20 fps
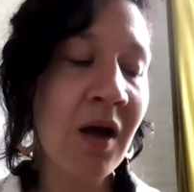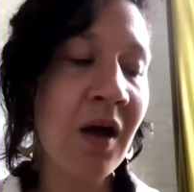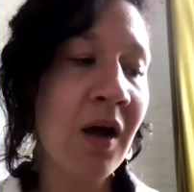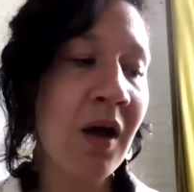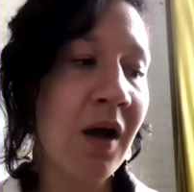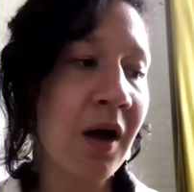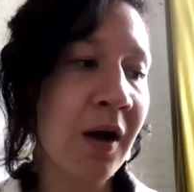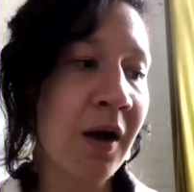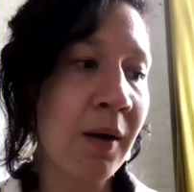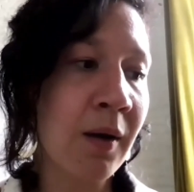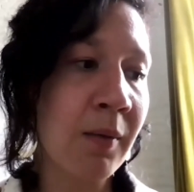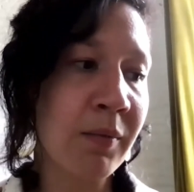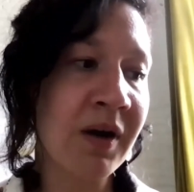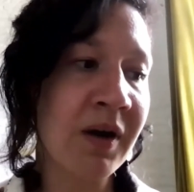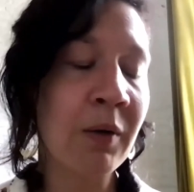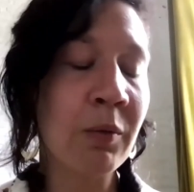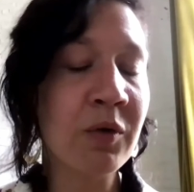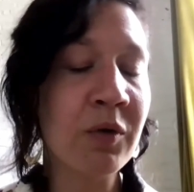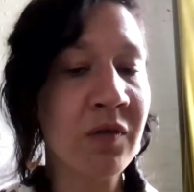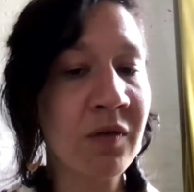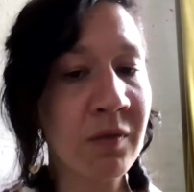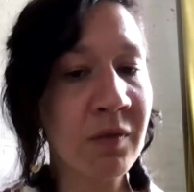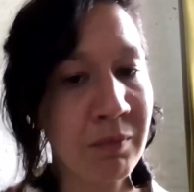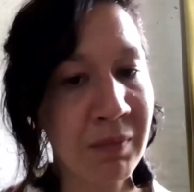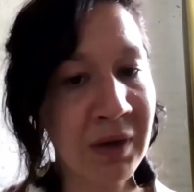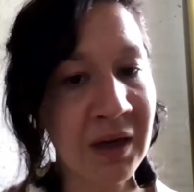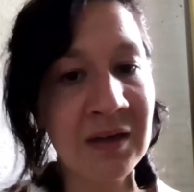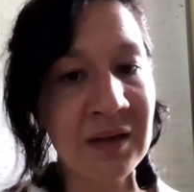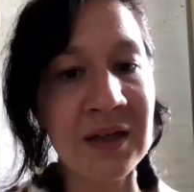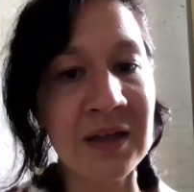But I would
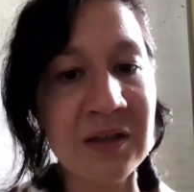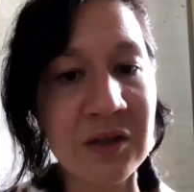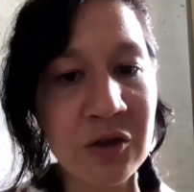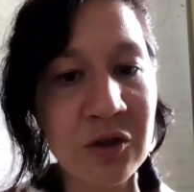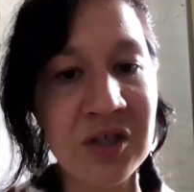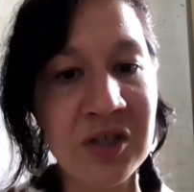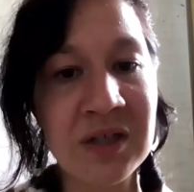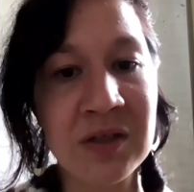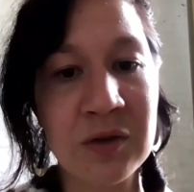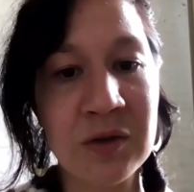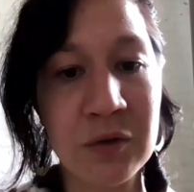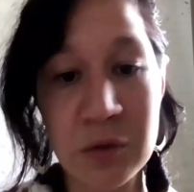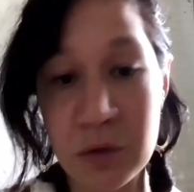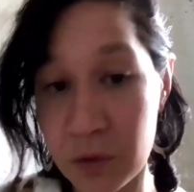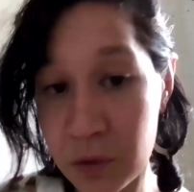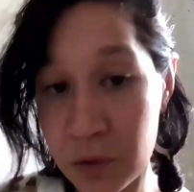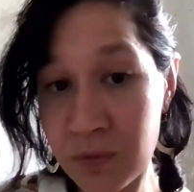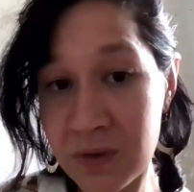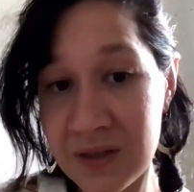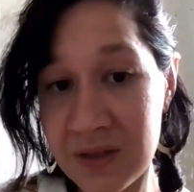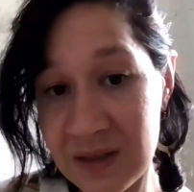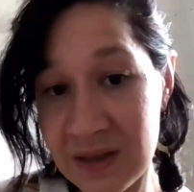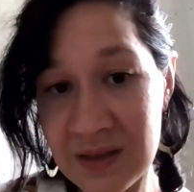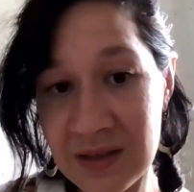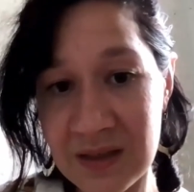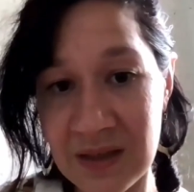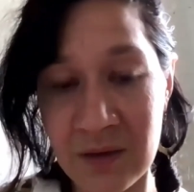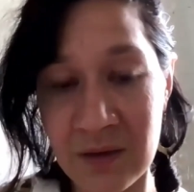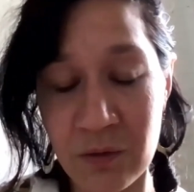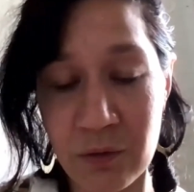mainly suggest to do
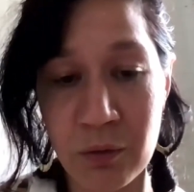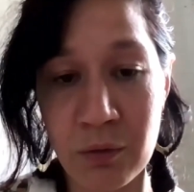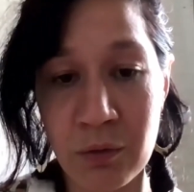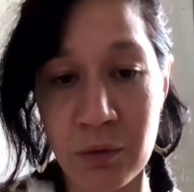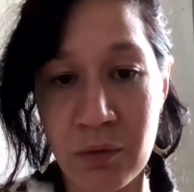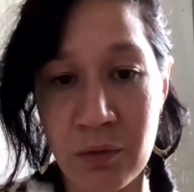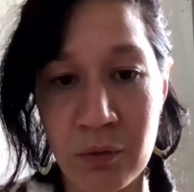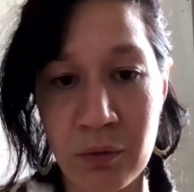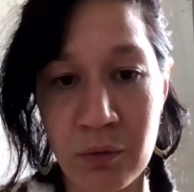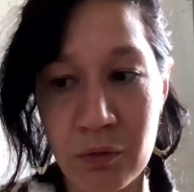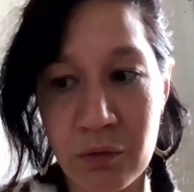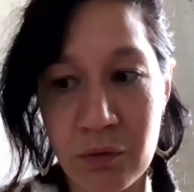this and to